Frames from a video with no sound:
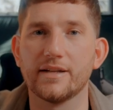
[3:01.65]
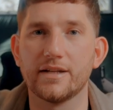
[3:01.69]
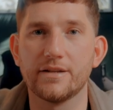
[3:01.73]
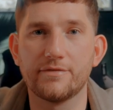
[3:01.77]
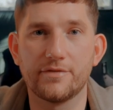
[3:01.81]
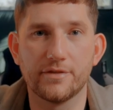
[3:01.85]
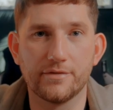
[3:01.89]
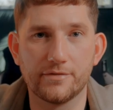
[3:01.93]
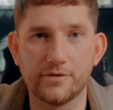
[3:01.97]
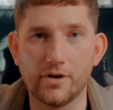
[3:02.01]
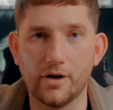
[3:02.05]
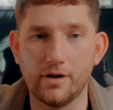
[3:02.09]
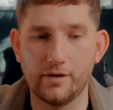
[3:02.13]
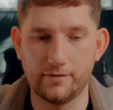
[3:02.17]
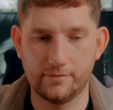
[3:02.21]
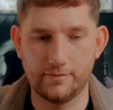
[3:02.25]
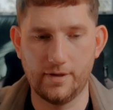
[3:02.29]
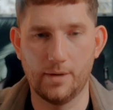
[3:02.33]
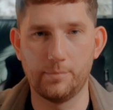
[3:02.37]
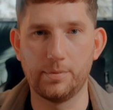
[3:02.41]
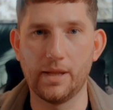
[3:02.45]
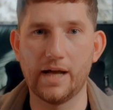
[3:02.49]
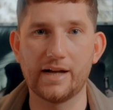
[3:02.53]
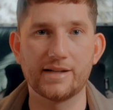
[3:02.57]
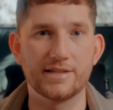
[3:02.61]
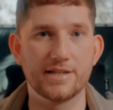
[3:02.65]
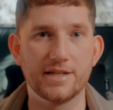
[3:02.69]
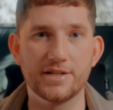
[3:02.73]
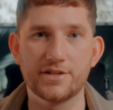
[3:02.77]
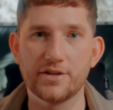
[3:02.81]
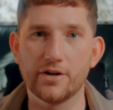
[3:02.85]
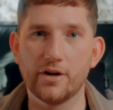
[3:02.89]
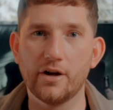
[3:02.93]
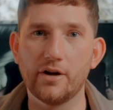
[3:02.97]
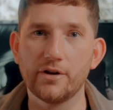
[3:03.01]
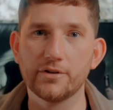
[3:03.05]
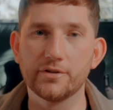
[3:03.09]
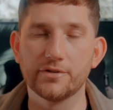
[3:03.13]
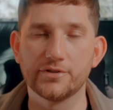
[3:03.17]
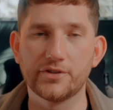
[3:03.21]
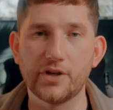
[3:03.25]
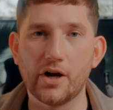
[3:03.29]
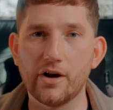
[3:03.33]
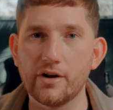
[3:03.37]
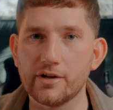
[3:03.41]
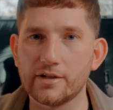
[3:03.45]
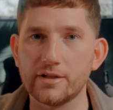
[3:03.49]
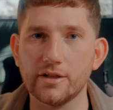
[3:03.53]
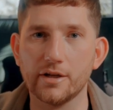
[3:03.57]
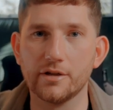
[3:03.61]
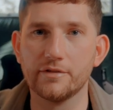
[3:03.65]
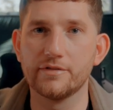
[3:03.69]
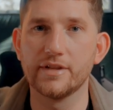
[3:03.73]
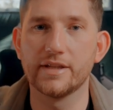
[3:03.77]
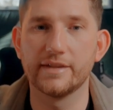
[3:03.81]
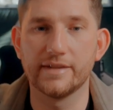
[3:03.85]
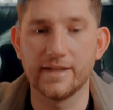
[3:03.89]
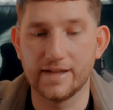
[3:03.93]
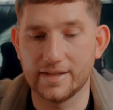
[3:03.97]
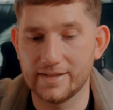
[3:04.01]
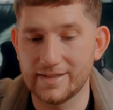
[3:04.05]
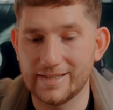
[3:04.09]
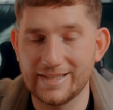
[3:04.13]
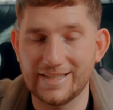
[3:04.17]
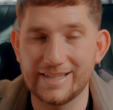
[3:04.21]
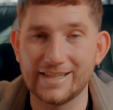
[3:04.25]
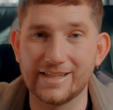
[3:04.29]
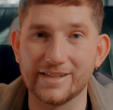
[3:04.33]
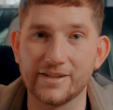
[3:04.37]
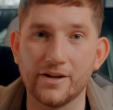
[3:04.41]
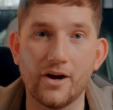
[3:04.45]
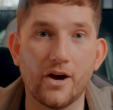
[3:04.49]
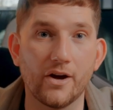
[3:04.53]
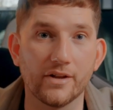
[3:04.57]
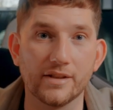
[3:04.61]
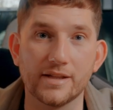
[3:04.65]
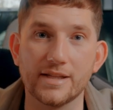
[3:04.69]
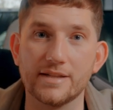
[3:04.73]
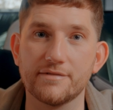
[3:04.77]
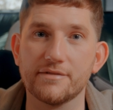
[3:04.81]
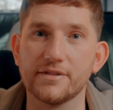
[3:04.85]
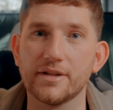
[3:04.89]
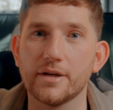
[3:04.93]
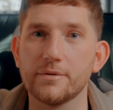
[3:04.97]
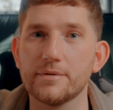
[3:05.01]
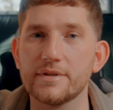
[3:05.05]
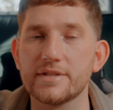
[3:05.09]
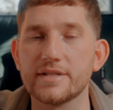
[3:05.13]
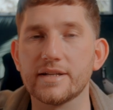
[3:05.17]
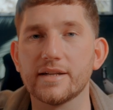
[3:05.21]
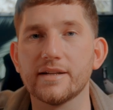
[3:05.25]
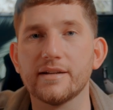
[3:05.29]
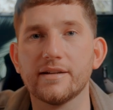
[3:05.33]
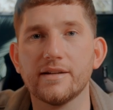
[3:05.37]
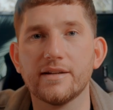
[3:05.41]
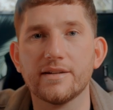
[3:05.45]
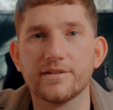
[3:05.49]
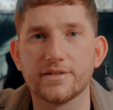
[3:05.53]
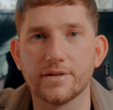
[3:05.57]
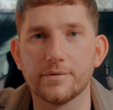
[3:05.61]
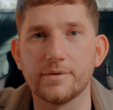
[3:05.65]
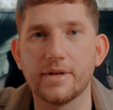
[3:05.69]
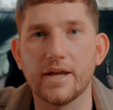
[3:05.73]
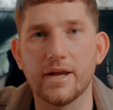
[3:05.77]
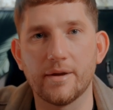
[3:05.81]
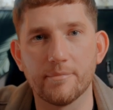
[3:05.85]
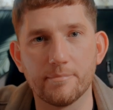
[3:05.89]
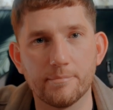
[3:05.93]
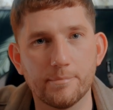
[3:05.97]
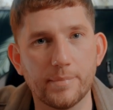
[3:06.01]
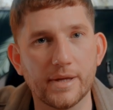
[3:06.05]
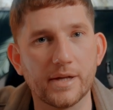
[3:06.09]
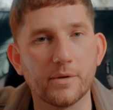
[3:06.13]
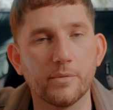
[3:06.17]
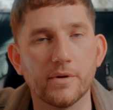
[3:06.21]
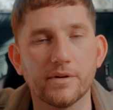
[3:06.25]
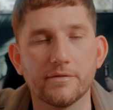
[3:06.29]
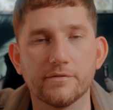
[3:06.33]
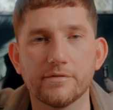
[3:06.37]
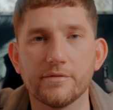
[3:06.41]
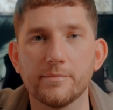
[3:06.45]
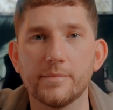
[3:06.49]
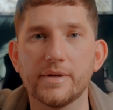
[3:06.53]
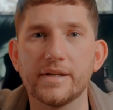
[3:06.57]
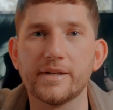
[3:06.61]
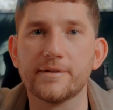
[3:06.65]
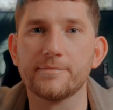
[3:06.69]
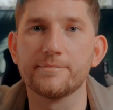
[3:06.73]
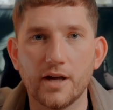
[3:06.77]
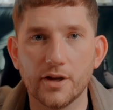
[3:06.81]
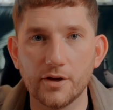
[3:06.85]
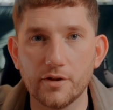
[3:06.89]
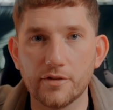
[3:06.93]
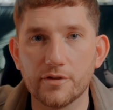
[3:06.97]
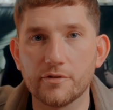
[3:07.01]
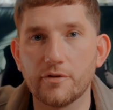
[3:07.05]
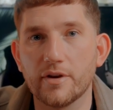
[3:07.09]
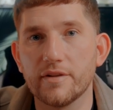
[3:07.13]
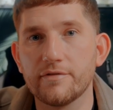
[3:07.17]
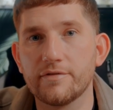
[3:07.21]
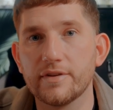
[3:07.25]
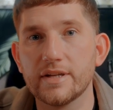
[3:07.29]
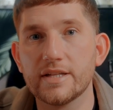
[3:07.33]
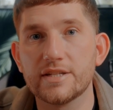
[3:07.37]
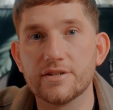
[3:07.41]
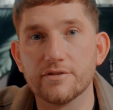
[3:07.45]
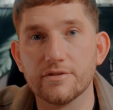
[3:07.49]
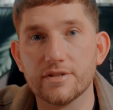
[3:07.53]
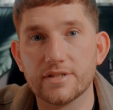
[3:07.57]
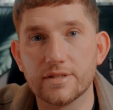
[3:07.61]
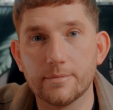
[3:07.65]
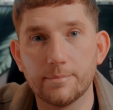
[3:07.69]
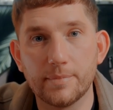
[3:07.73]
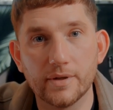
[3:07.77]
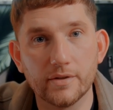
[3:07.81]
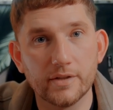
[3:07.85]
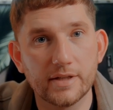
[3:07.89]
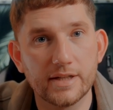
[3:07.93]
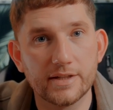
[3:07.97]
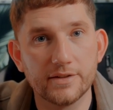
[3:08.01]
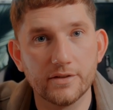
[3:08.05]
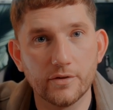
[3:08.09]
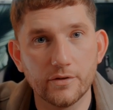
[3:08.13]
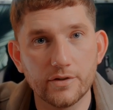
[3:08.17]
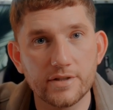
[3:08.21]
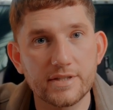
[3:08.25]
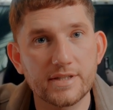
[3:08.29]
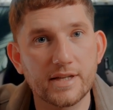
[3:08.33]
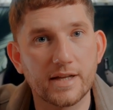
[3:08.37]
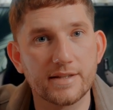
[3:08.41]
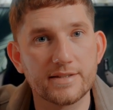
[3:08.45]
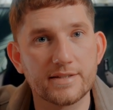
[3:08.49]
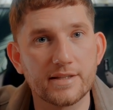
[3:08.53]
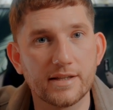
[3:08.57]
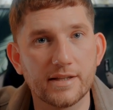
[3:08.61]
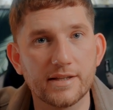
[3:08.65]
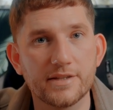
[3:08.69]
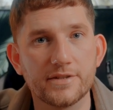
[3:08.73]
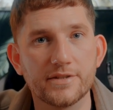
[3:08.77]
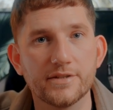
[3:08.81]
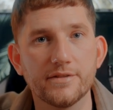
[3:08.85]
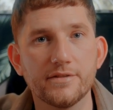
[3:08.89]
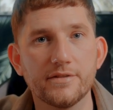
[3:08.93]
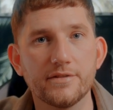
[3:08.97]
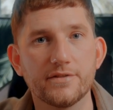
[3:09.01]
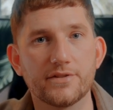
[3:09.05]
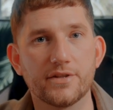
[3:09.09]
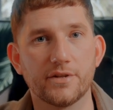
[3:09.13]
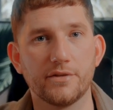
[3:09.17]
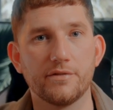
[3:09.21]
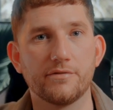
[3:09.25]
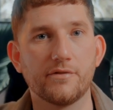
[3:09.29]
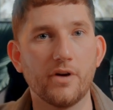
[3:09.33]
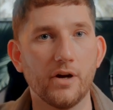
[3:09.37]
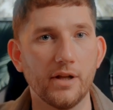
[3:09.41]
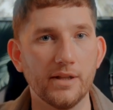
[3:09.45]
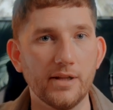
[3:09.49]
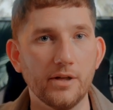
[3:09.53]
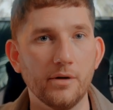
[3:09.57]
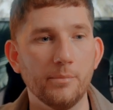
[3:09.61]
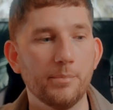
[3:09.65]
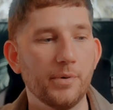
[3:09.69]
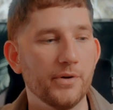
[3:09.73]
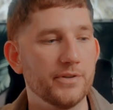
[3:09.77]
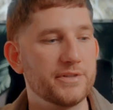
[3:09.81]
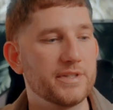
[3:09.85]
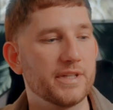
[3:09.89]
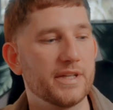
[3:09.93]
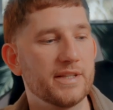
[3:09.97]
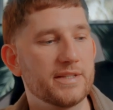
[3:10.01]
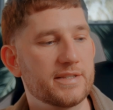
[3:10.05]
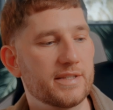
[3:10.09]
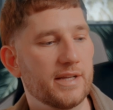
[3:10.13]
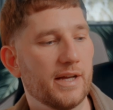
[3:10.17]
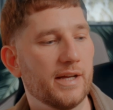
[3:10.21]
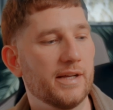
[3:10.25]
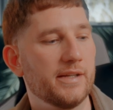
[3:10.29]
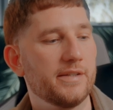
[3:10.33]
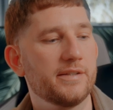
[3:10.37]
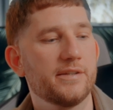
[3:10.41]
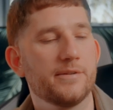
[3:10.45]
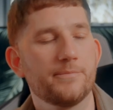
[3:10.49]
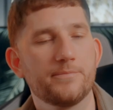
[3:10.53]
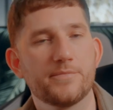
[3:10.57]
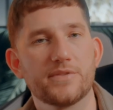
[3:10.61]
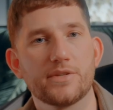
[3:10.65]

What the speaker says: And if you've got a black t-shirt on or dark clothing, then you can hardly even notice it. So yeah, big win for me. Another great feature is the built-in noise cancellation. So you've got a little button inside.